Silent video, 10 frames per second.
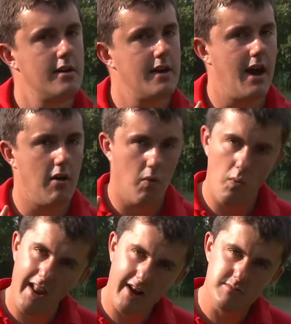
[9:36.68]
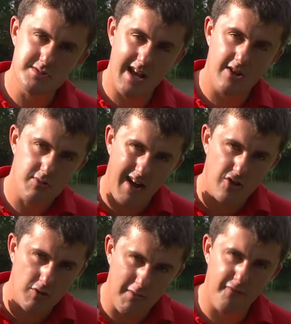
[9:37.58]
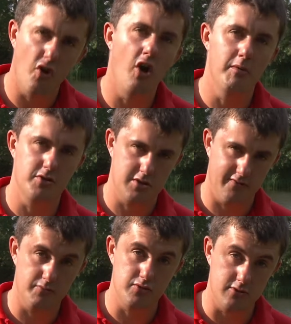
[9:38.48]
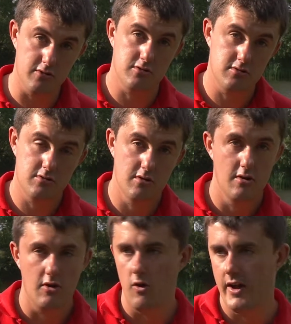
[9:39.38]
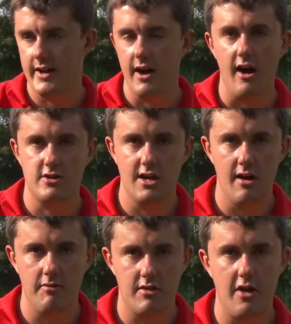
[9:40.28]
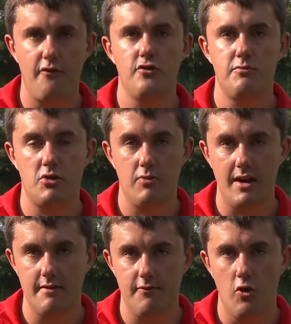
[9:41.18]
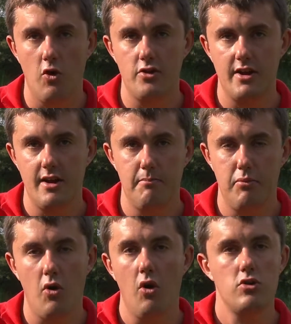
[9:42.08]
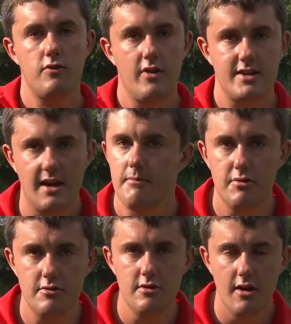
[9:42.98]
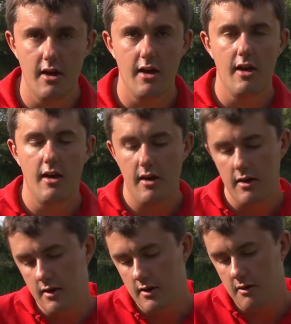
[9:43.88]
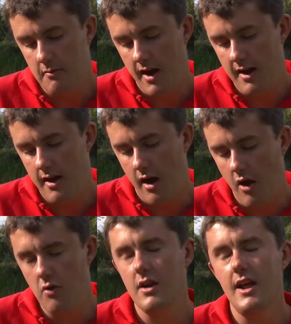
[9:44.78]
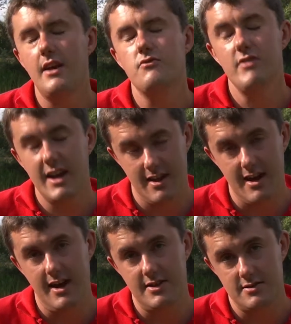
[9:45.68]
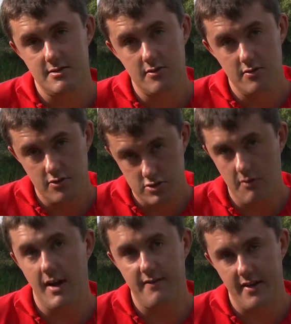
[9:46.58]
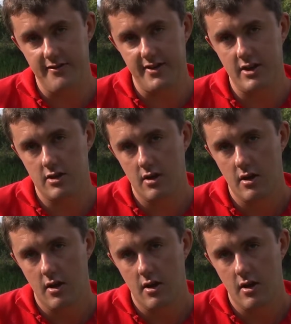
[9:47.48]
Now, when it comes down to actual performance of the product, or in car terms, the difference between a Ford and a Porsche, for example, you might only realise the true advantage